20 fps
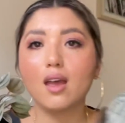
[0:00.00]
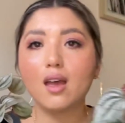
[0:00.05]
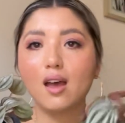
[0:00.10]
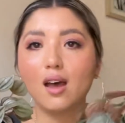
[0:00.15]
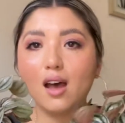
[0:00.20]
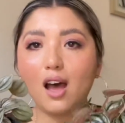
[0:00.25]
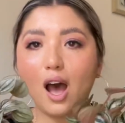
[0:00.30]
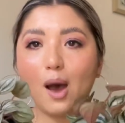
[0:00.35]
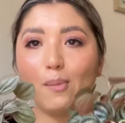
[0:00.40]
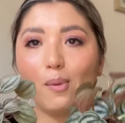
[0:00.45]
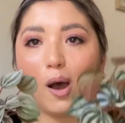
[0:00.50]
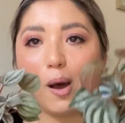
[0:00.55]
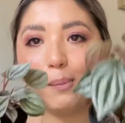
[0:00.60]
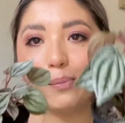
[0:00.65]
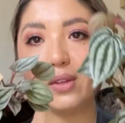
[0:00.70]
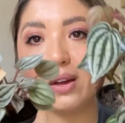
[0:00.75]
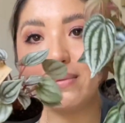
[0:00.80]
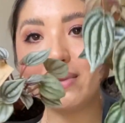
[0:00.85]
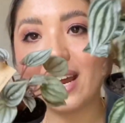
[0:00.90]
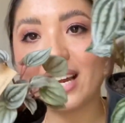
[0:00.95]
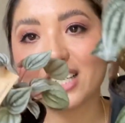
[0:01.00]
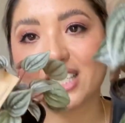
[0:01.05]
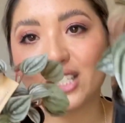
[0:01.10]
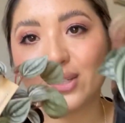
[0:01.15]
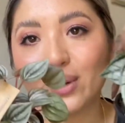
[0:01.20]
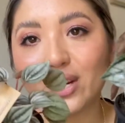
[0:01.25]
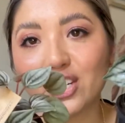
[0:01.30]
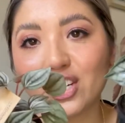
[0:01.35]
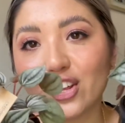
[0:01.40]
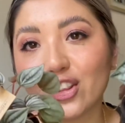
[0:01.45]
I'll pop them next
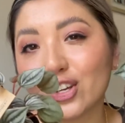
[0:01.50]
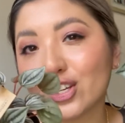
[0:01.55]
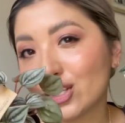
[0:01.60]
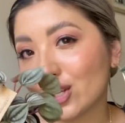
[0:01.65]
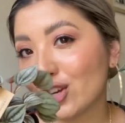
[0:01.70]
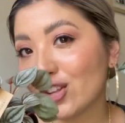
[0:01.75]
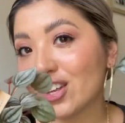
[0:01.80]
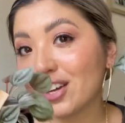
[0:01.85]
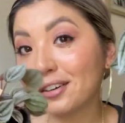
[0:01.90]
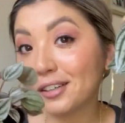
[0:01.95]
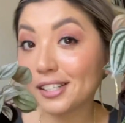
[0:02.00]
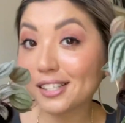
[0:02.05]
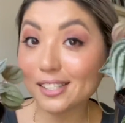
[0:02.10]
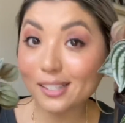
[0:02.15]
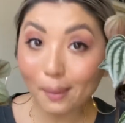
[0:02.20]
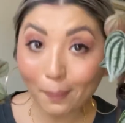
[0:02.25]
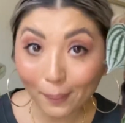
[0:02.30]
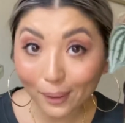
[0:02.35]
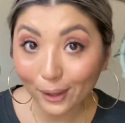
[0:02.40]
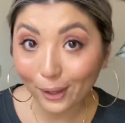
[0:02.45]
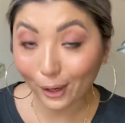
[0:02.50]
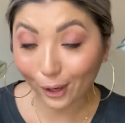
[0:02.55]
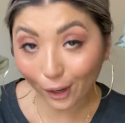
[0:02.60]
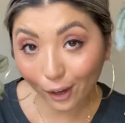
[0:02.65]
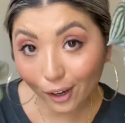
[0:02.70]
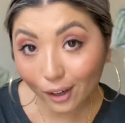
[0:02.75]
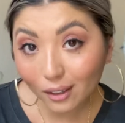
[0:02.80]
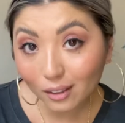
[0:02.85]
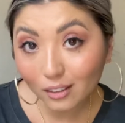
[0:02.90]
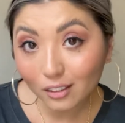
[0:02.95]
to each other. So they're
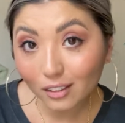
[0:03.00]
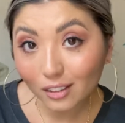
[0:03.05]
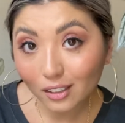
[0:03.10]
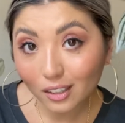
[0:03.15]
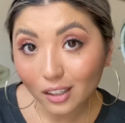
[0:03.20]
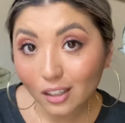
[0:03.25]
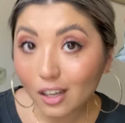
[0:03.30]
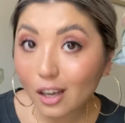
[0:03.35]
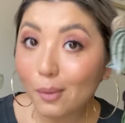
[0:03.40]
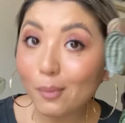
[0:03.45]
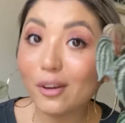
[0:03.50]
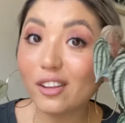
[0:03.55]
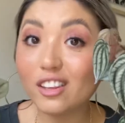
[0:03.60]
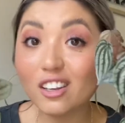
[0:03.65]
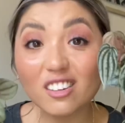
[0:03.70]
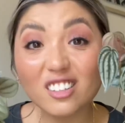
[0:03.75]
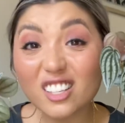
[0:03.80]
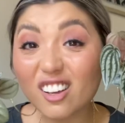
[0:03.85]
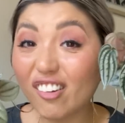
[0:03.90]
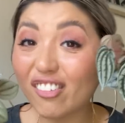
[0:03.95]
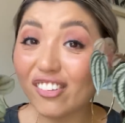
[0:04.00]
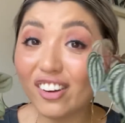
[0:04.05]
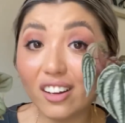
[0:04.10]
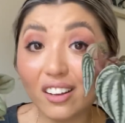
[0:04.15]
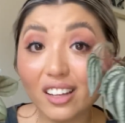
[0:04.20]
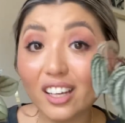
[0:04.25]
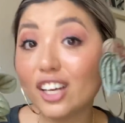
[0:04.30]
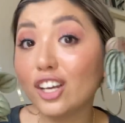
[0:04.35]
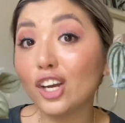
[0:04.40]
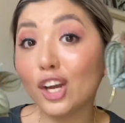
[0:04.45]
similar, but they're
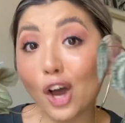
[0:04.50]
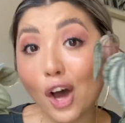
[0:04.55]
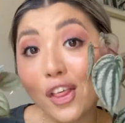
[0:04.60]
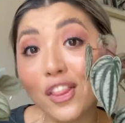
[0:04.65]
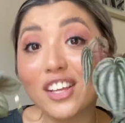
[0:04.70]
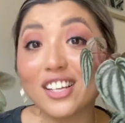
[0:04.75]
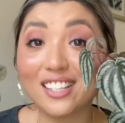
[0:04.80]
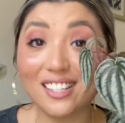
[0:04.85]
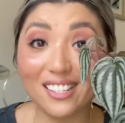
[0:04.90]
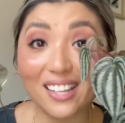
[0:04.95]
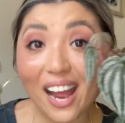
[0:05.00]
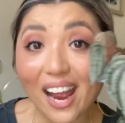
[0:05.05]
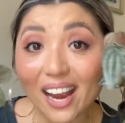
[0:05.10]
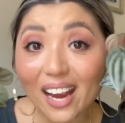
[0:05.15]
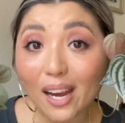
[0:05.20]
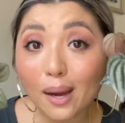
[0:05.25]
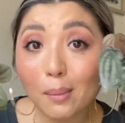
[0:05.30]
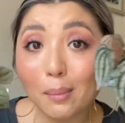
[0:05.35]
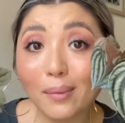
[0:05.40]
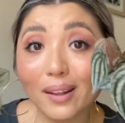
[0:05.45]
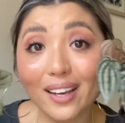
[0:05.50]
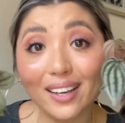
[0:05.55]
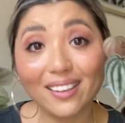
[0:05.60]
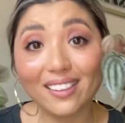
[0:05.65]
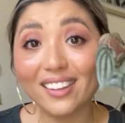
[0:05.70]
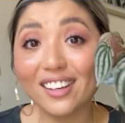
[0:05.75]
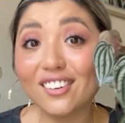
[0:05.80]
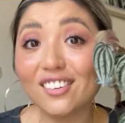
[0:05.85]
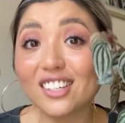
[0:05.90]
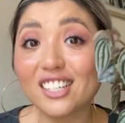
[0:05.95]
definitely not the same. Like,
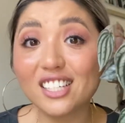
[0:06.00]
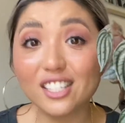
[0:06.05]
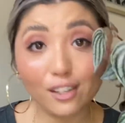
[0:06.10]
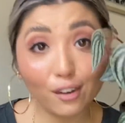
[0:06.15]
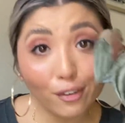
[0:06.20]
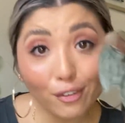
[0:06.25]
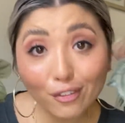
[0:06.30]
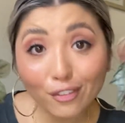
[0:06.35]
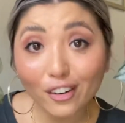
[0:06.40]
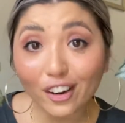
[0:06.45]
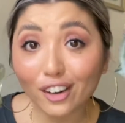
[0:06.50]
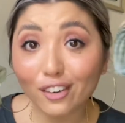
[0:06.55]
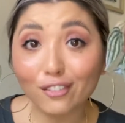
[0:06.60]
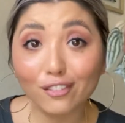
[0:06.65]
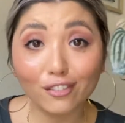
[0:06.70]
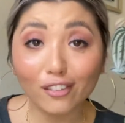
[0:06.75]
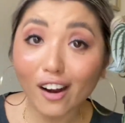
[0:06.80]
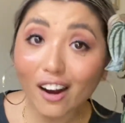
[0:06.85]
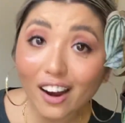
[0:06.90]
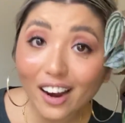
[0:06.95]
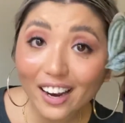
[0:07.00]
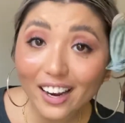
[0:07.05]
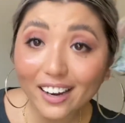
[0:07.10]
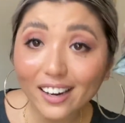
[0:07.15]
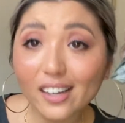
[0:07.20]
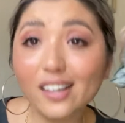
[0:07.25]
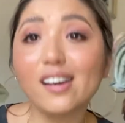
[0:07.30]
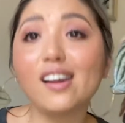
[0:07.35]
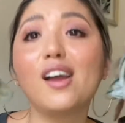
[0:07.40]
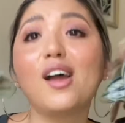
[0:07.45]
they're different,
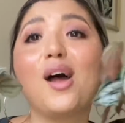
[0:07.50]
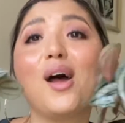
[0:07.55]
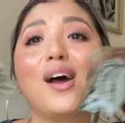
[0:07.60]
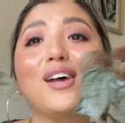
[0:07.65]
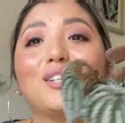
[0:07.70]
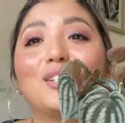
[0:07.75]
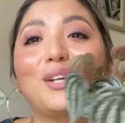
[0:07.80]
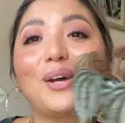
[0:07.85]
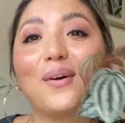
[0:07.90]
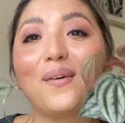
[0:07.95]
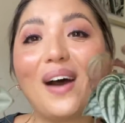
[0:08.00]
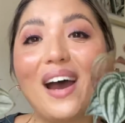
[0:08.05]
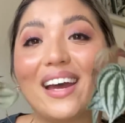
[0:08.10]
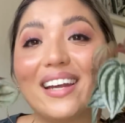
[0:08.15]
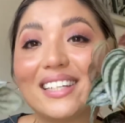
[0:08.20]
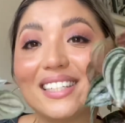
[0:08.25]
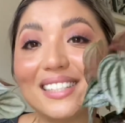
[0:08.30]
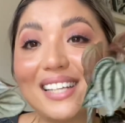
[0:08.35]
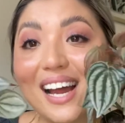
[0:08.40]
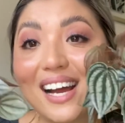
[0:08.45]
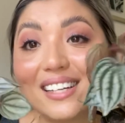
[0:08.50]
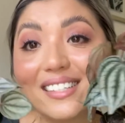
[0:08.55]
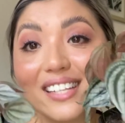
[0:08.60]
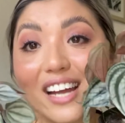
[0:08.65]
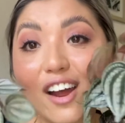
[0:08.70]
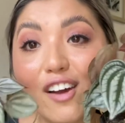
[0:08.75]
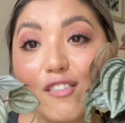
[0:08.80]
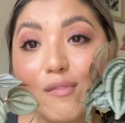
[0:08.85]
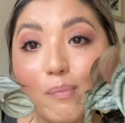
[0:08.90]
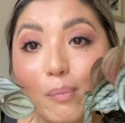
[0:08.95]
right? So I just had to
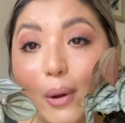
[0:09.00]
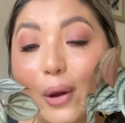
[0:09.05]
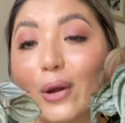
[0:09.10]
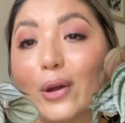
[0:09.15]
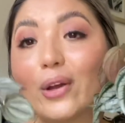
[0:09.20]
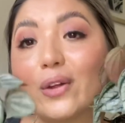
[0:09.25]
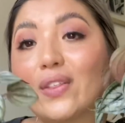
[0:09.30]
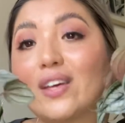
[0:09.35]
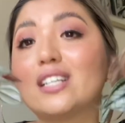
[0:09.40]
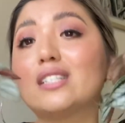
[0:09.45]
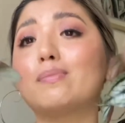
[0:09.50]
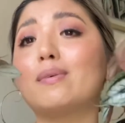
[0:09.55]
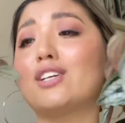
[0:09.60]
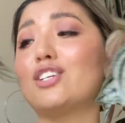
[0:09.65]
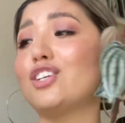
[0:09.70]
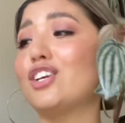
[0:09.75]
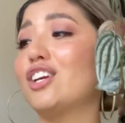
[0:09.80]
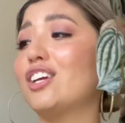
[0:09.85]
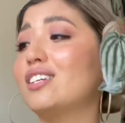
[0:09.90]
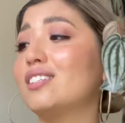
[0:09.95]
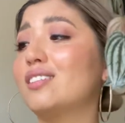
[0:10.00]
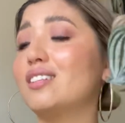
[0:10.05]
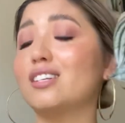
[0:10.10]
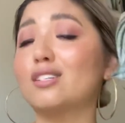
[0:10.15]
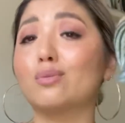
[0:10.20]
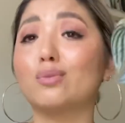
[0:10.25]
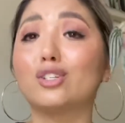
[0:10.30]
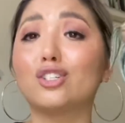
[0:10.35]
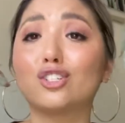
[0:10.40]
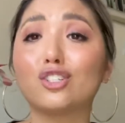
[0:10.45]
have both, especially because
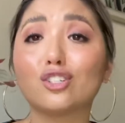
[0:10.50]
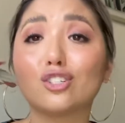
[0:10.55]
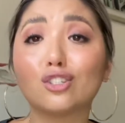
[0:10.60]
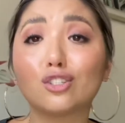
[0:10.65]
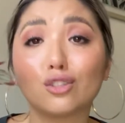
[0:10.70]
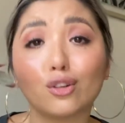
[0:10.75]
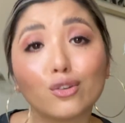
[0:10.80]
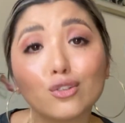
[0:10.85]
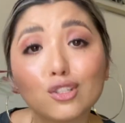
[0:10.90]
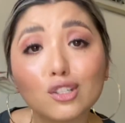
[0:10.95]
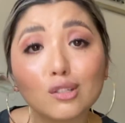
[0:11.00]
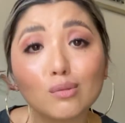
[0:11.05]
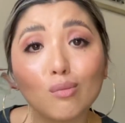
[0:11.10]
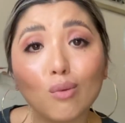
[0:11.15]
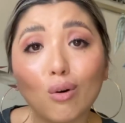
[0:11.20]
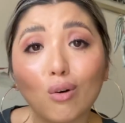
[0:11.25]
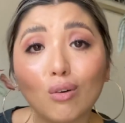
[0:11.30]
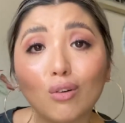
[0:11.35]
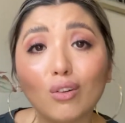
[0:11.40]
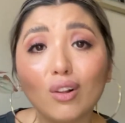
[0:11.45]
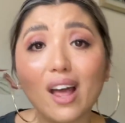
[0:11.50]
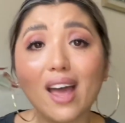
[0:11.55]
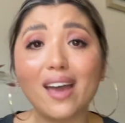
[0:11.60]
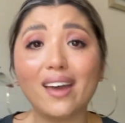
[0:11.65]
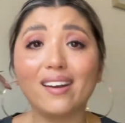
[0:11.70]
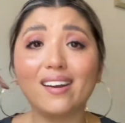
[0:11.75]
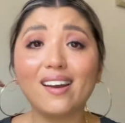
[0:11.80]
this was just so small, and